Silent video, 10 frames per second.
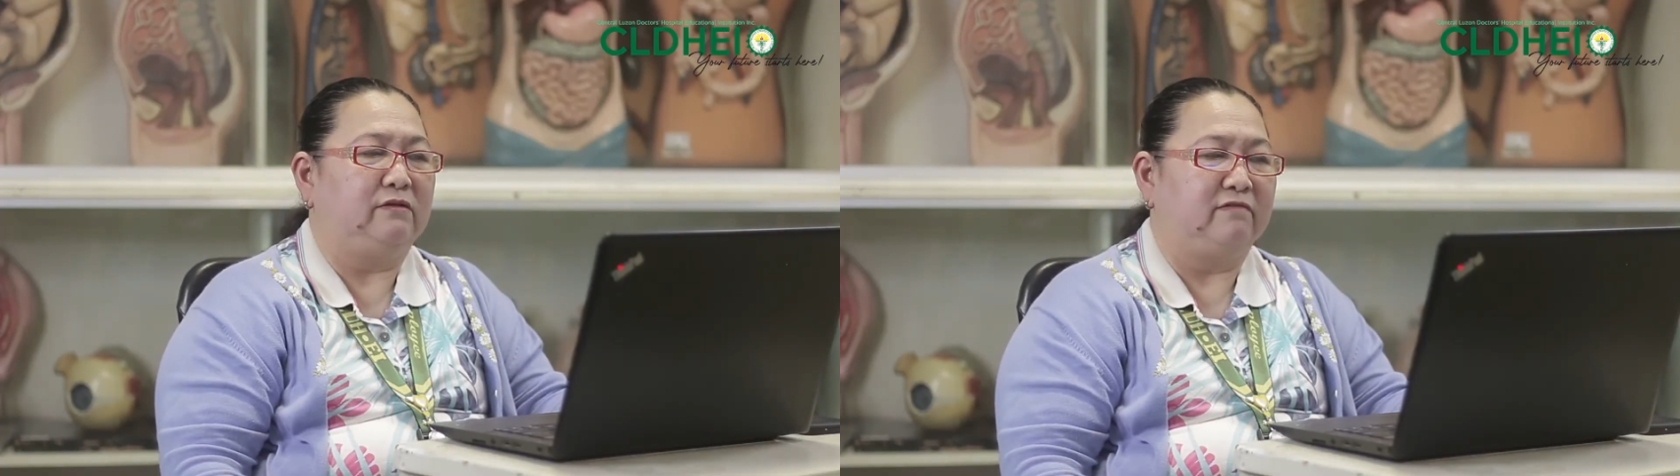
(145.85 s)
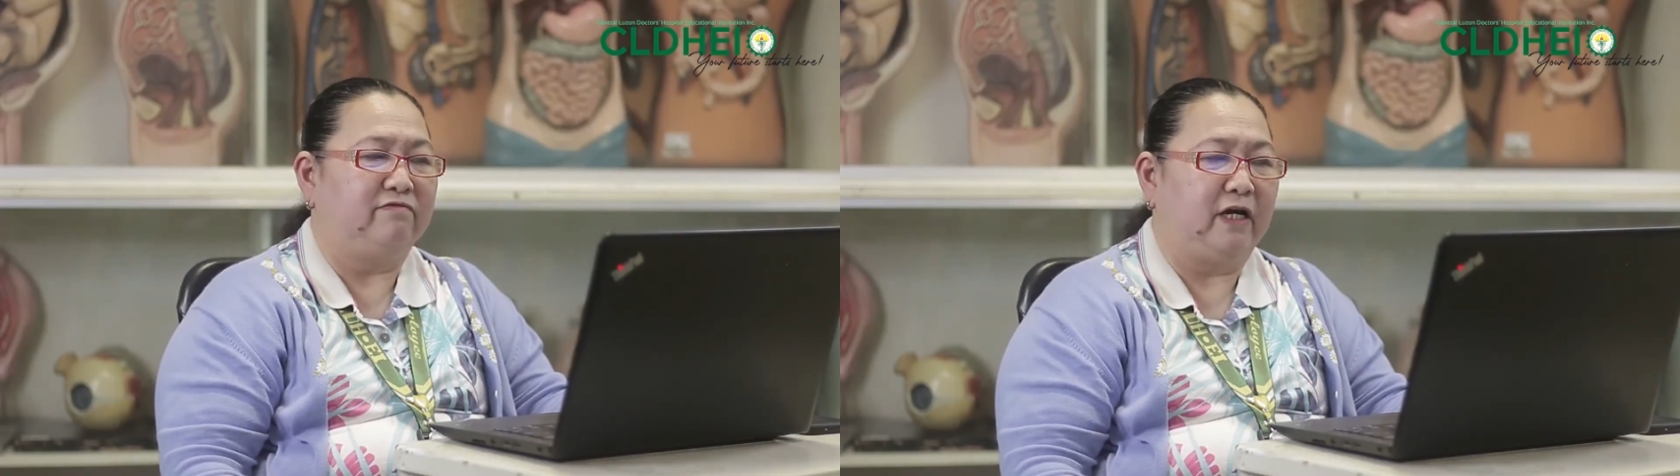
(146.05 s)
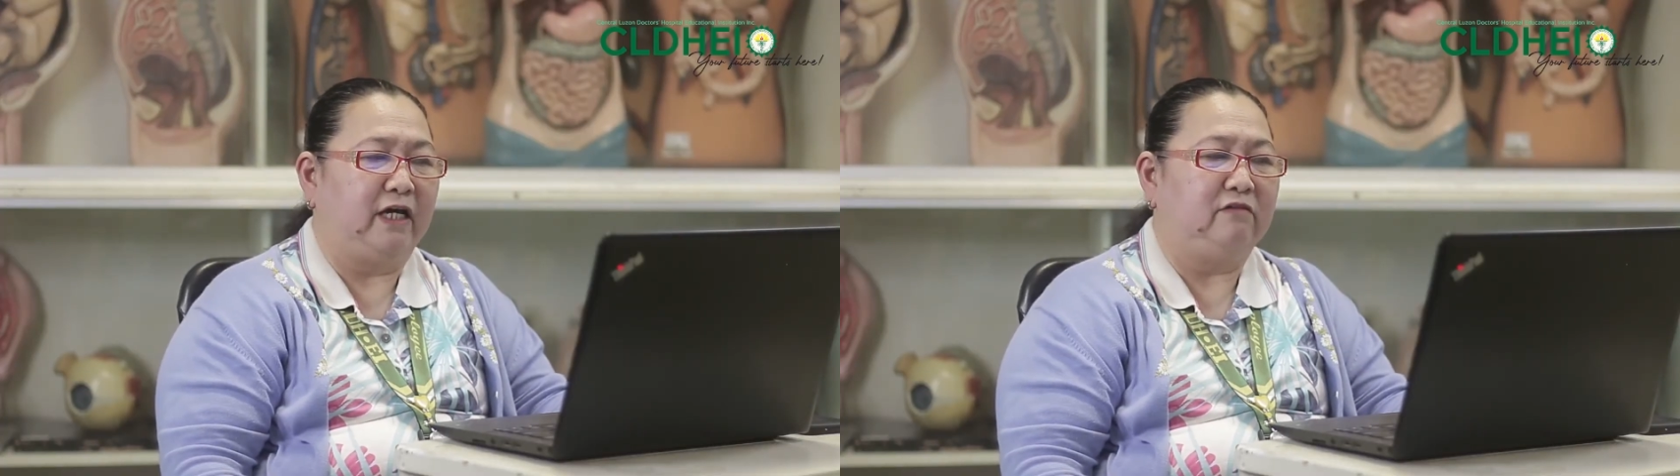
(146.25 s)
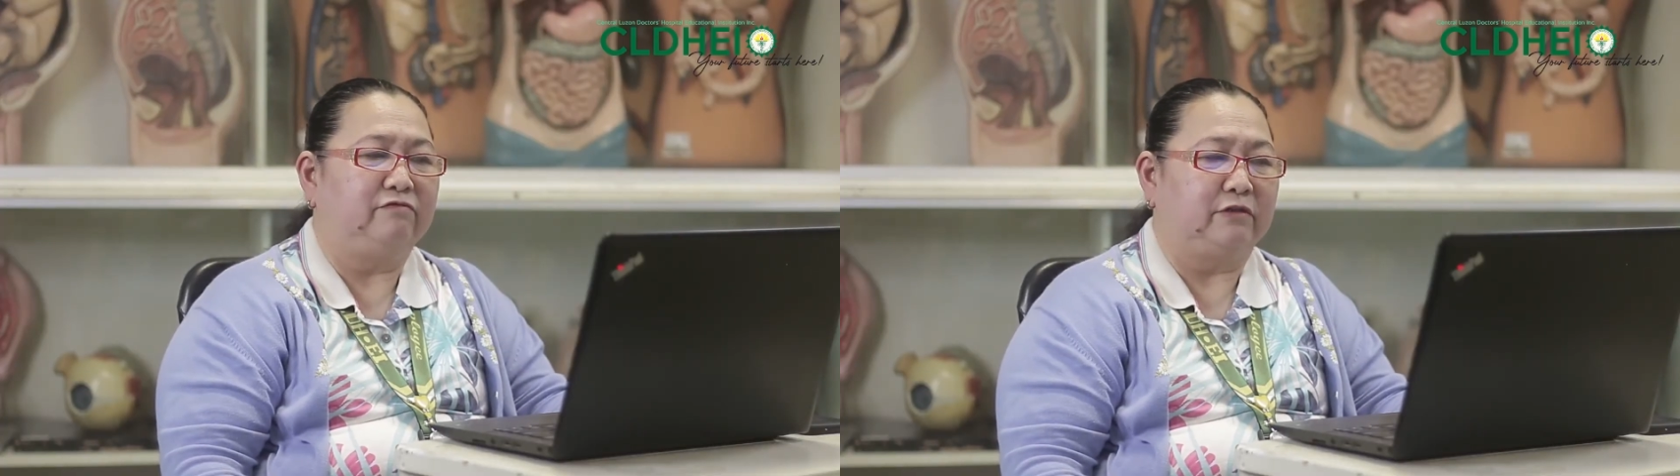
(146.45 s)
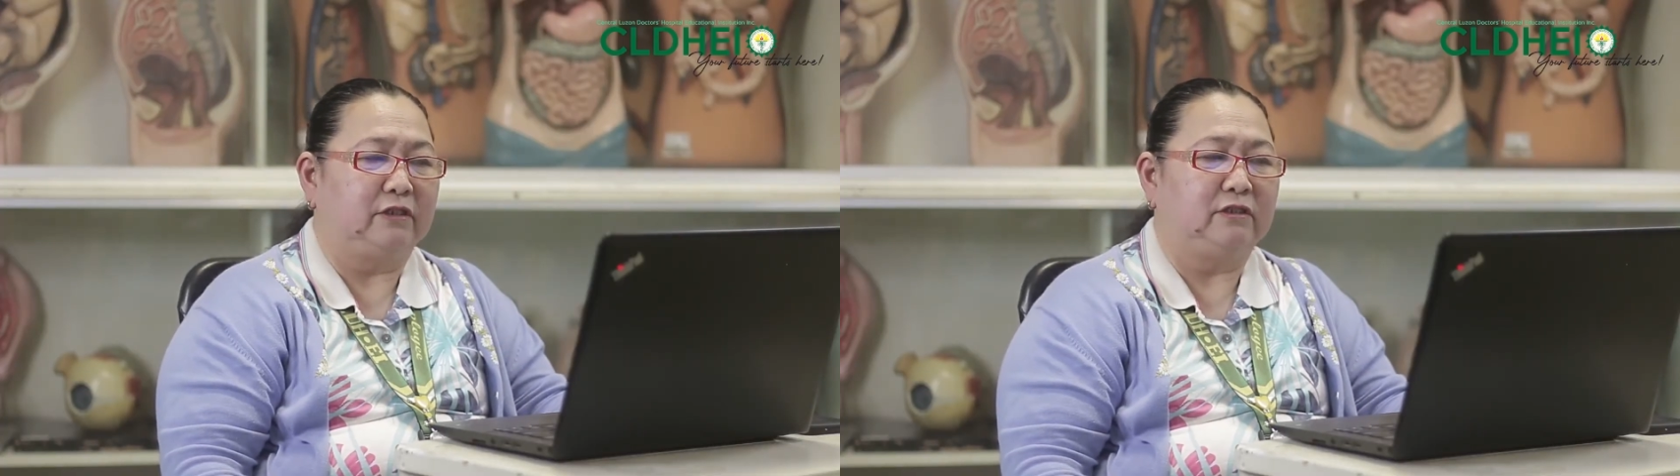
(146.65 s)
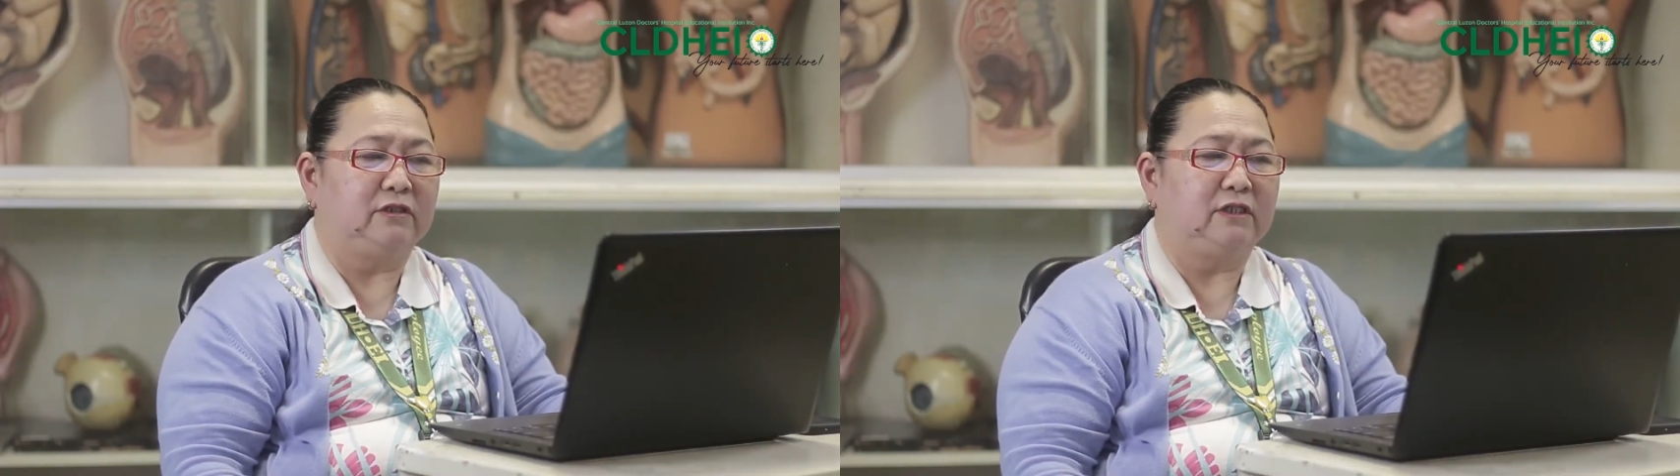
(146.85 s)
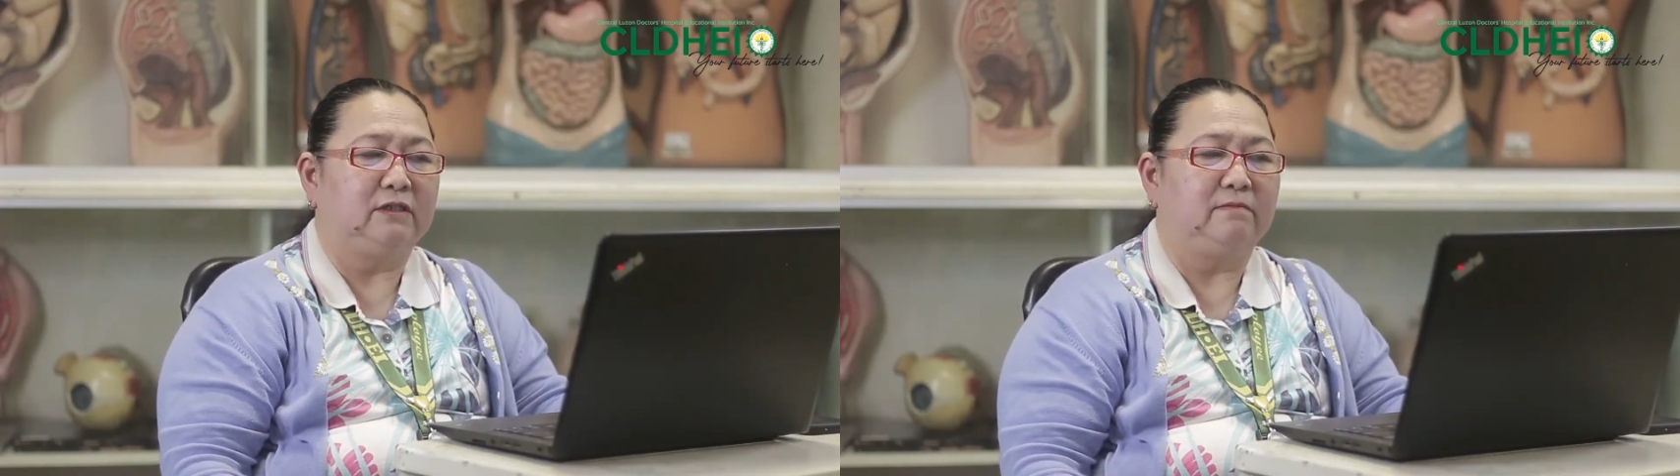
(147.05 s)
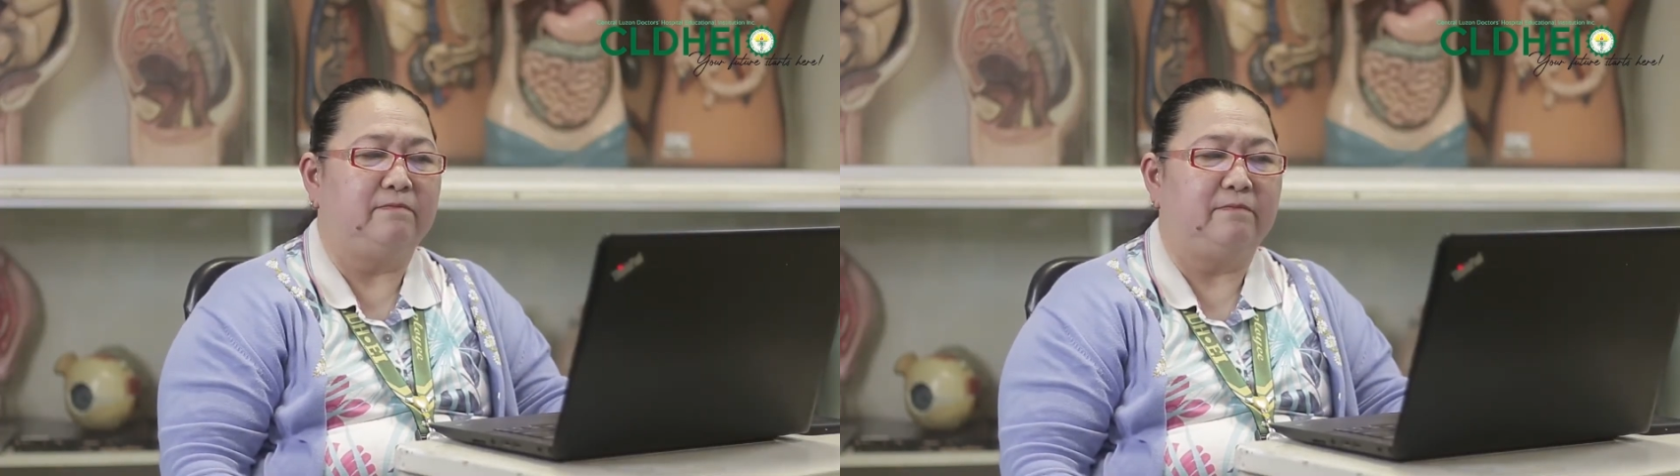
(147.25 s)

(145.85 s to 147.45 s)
refine further